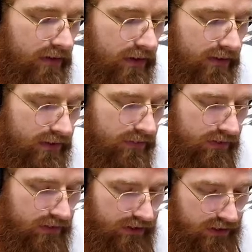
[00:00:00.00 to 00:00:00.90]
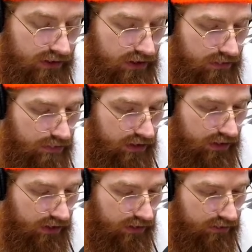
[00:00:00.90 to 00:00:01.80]
someone's watching this hasn't been
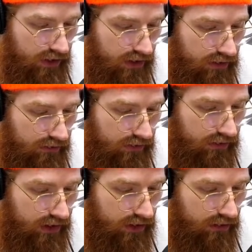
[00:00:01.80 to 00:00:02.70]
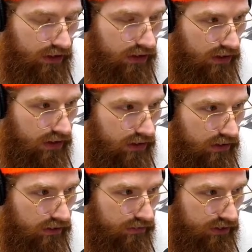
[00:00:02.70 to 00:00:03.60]
there, it's right over kind of by
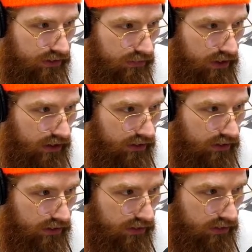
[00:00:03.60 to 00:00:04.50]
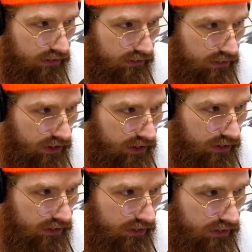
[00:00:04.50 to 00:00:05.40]
Lowe's, Mr. Battery, the new
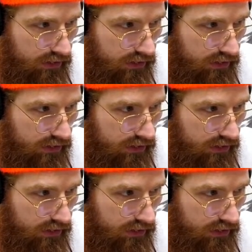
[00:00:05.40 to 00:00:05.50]
Luminary.